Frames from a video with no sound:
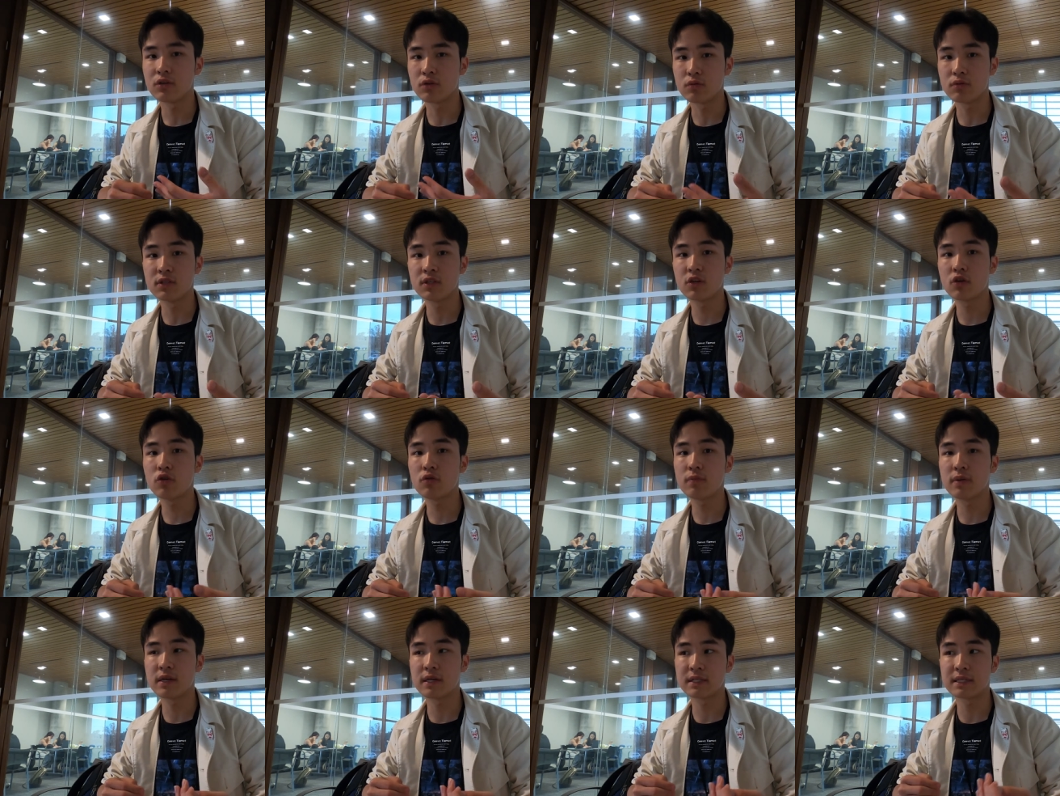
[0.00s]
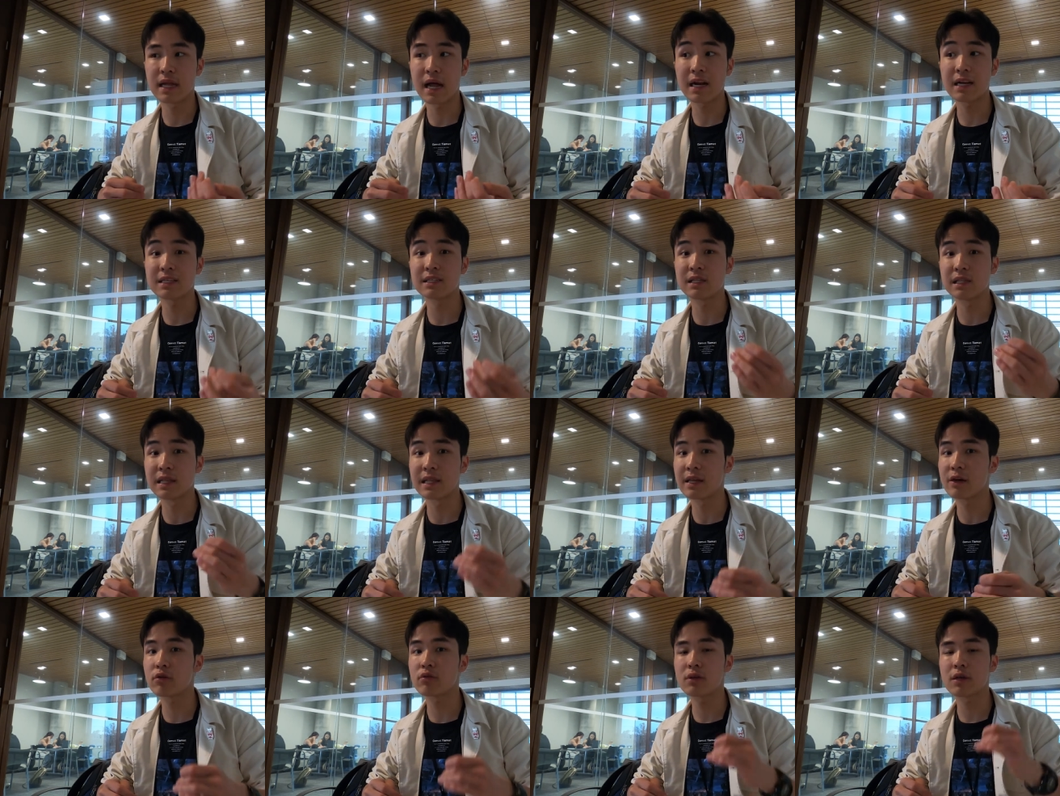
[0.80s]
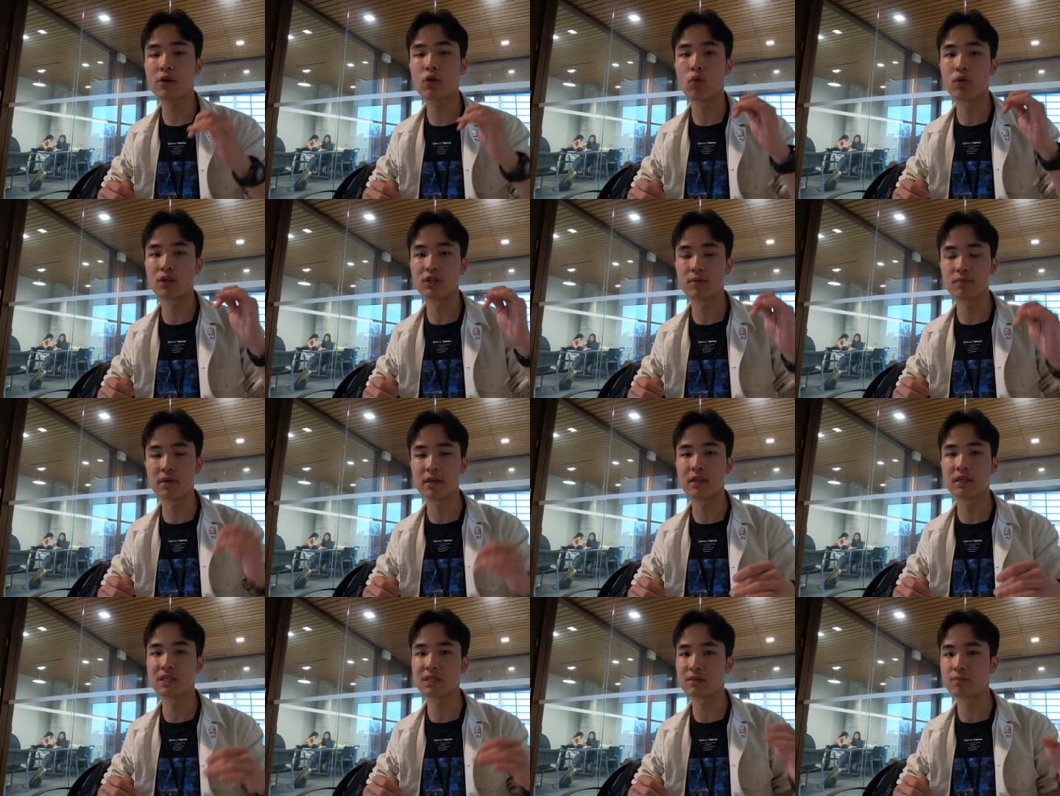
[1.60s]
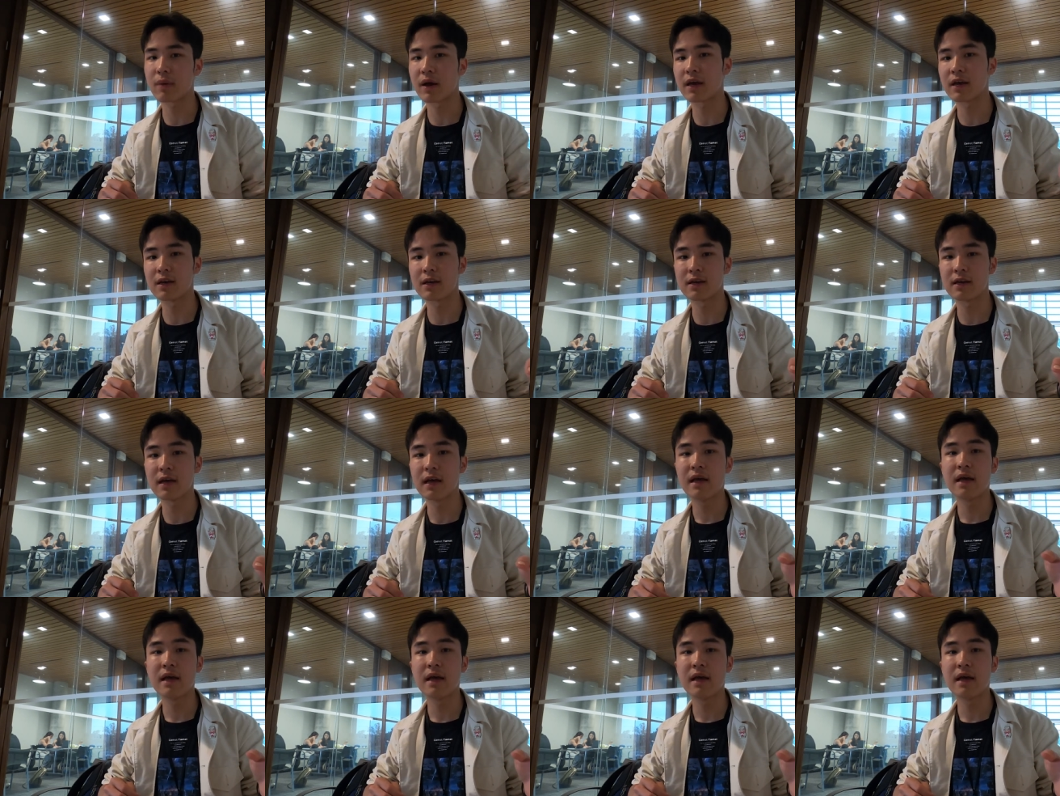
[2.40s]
do so because that is literally going to be the spike.